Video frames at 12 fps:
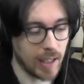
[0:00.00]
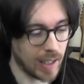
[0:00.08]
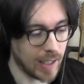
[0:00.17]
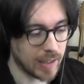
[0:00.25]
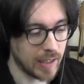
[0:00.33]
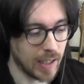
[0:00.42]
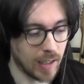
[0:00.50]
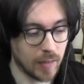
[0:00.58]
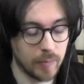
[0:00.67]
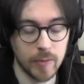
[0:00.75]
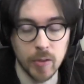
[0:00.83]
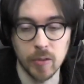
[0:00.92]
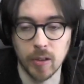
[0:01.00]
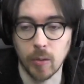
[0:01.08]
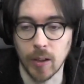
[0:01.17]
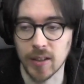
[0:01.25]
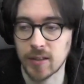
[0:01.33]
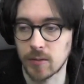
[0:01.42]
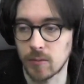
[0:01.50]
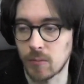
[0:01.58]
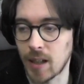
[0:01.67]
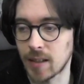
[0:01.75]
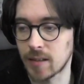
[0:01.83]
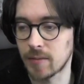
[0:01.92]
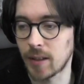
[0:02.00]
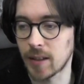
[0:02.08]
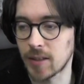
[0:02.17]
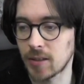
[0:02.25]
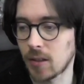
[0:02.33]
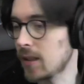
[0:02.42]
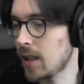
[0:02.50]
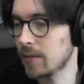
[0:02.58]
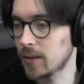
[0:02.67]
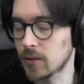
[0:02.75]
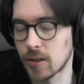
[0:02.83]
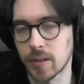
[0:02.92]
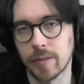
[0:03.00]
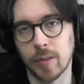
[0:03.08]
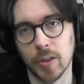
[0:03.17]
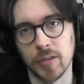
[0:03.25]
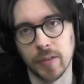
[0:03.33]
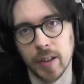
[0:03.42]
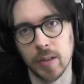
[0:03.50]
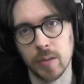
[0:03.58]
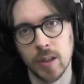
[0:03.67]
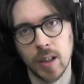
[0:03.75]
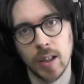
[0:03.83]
I actually had a few requests right at the very start after doing the first video.